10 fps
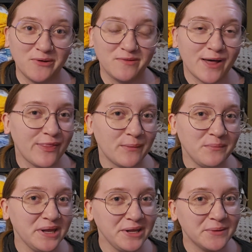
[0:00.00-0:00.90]
we've got the
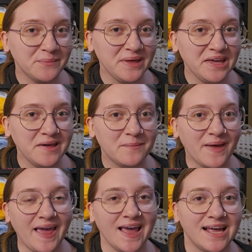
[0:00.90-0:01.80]
medium Peep
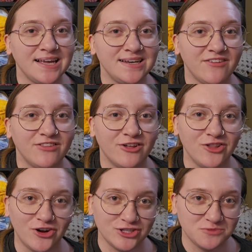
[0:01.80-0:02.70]
and the
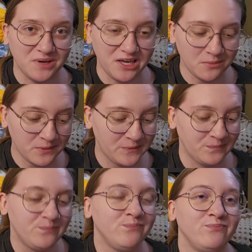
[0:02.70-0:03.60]
large Peep.
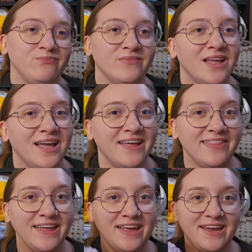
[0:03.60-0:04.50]

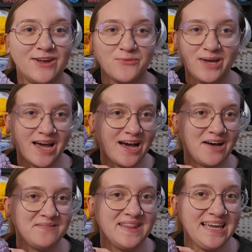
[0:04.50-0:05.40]
Then we
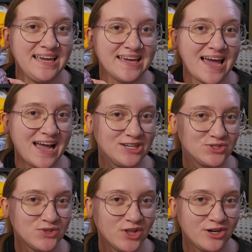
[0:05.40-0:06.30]
have the
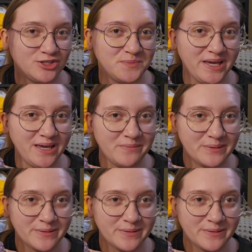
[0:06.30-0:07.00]
extra large Peep.